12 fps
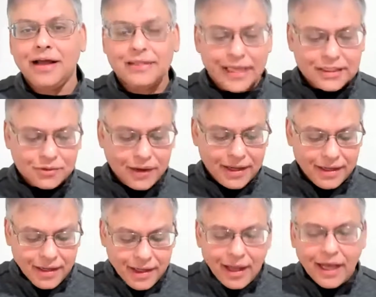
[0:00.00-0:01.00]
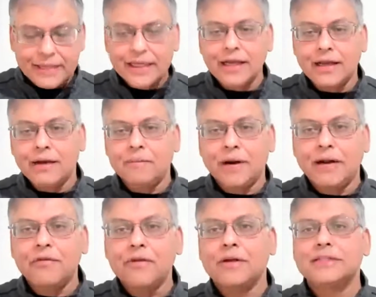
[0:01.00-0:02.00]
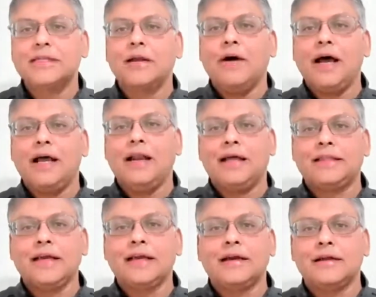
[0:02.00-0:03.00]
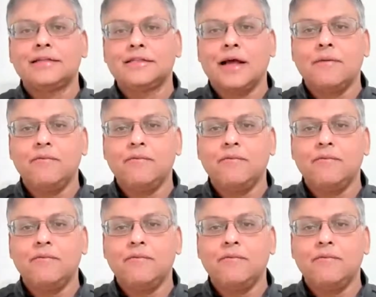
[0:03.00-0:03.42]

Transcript: And that's why I think, but every once in a while, I think it's